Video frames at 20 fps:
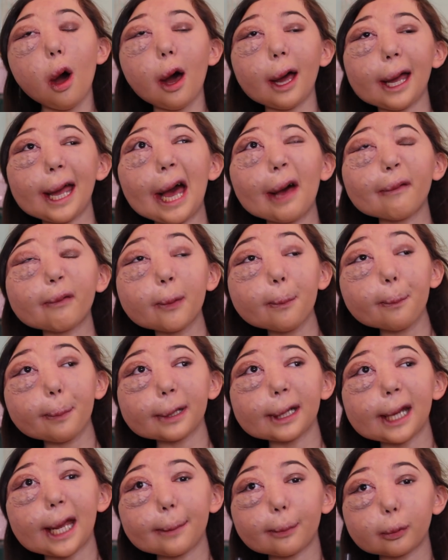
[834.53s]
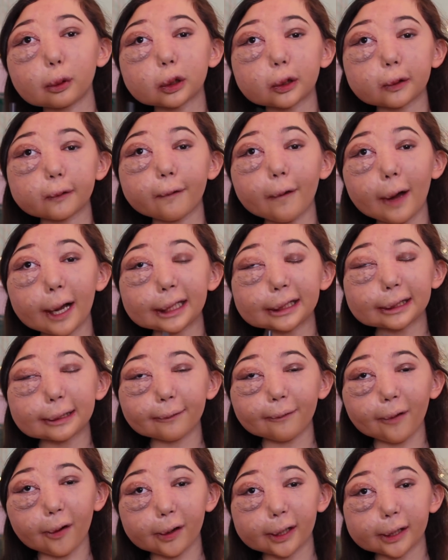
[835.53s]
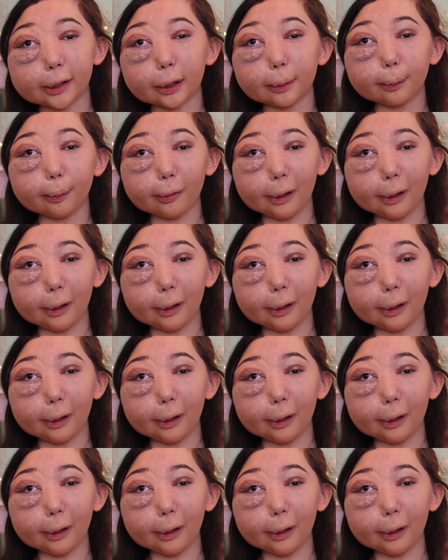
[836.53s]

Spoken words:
I haven't been able to find a very good